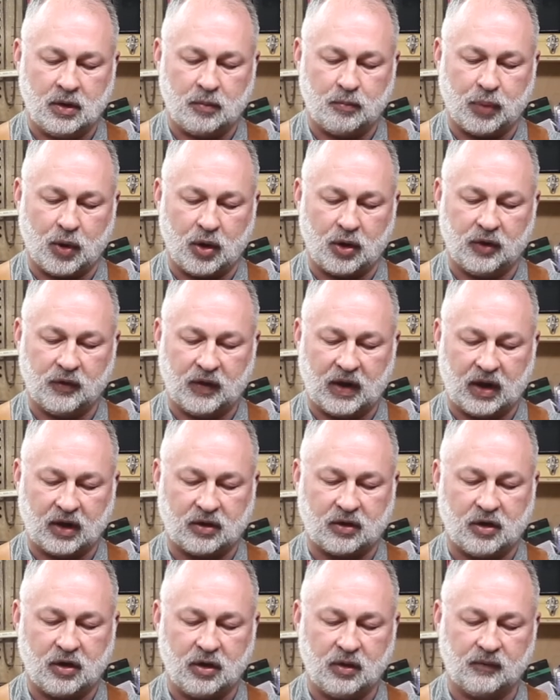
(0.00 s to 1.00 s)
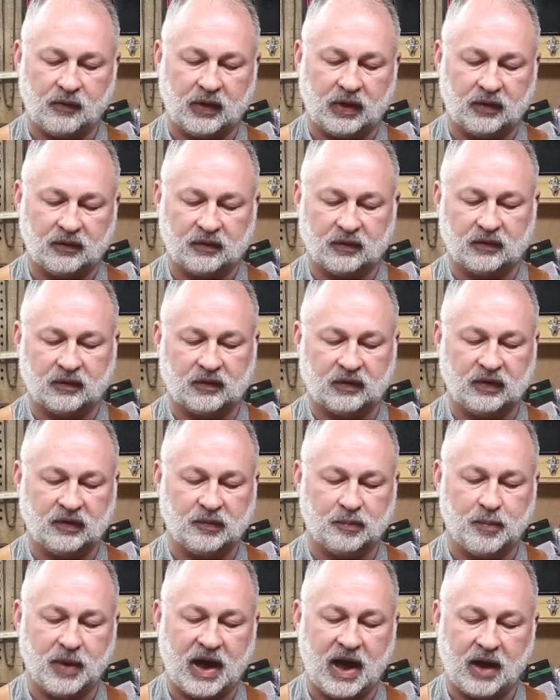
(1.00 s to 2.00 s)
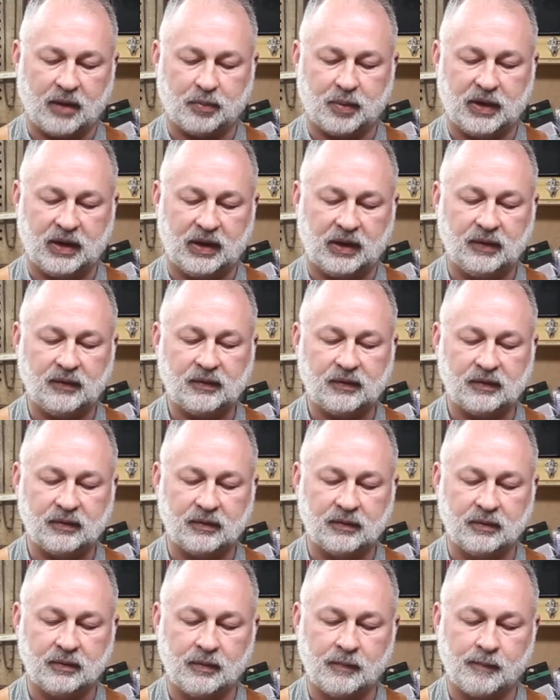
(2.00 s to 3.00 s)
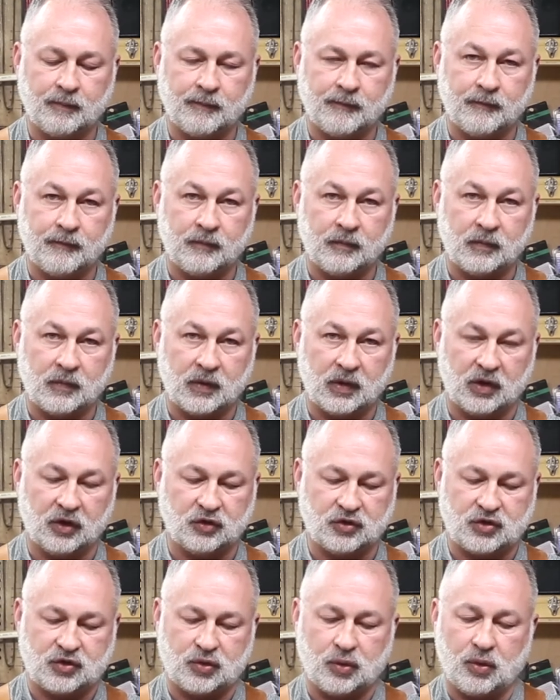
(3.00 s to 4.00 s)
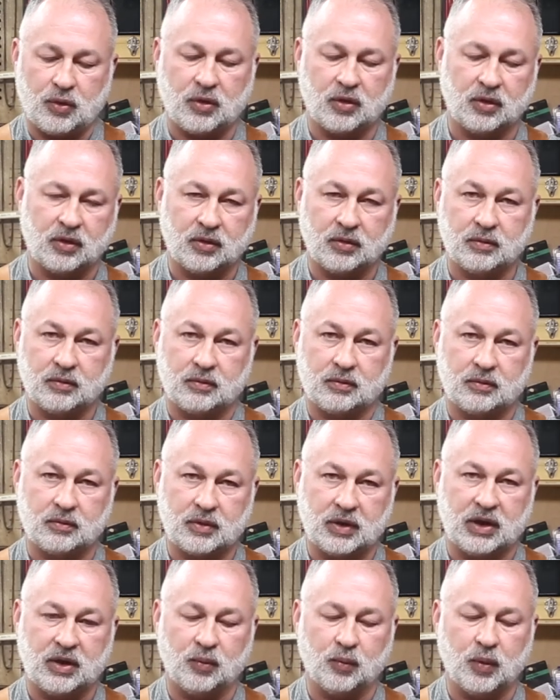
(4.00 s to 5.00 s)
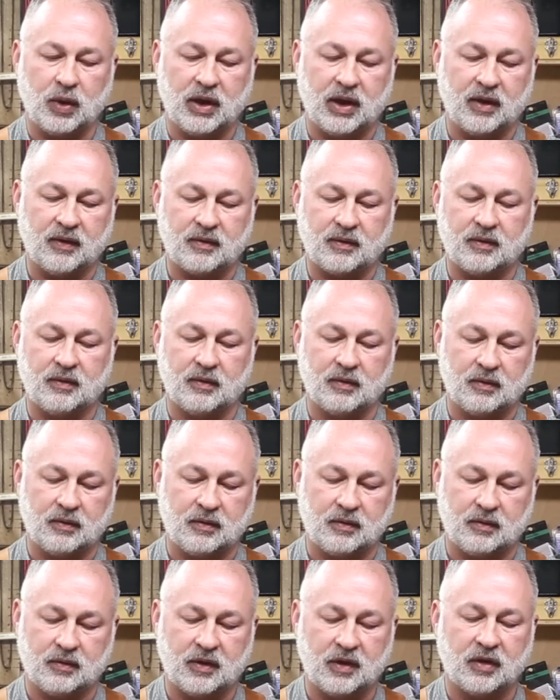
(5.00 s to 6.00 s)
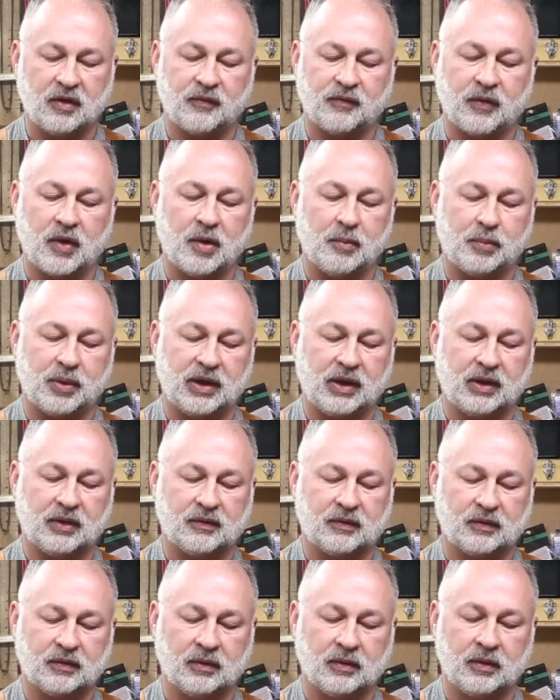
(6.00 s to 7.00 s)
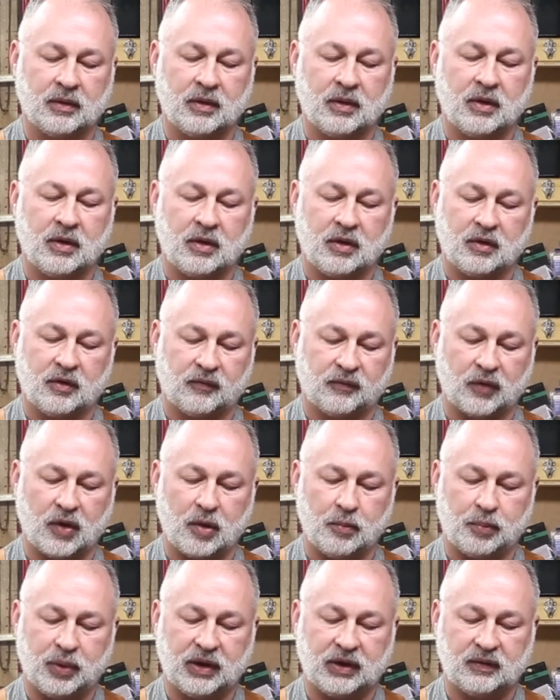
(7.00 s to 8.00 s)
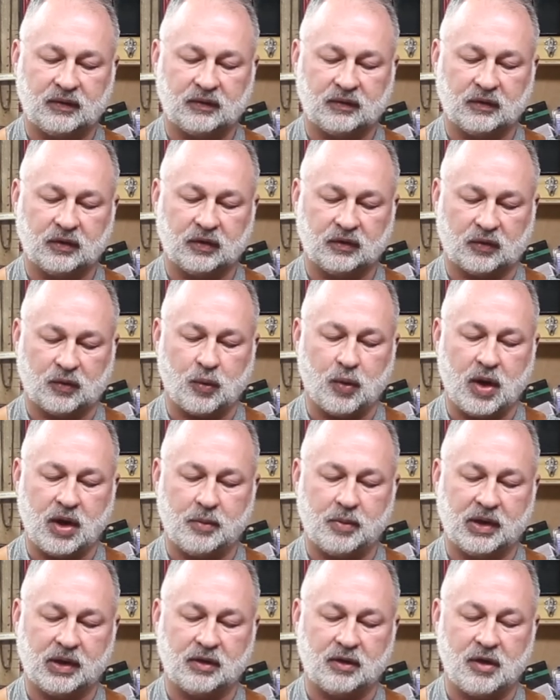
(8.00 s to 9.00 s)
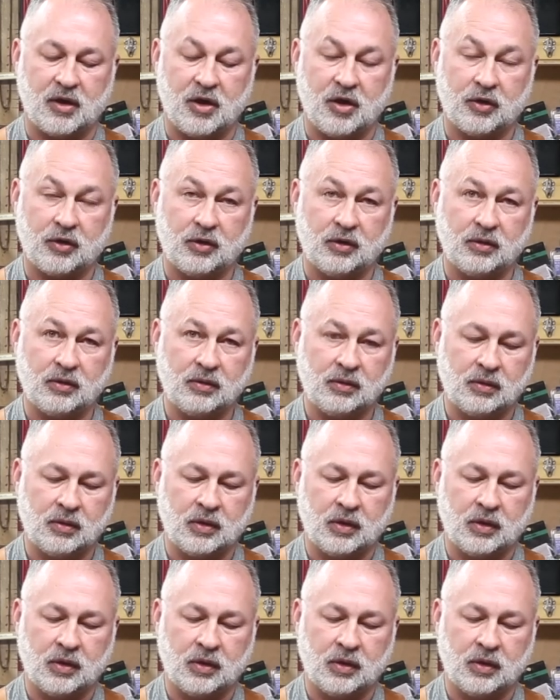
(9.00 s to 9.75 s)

Part of that curve is this back piece is shorter in width than the front piece. The front piece is quite a bit longer,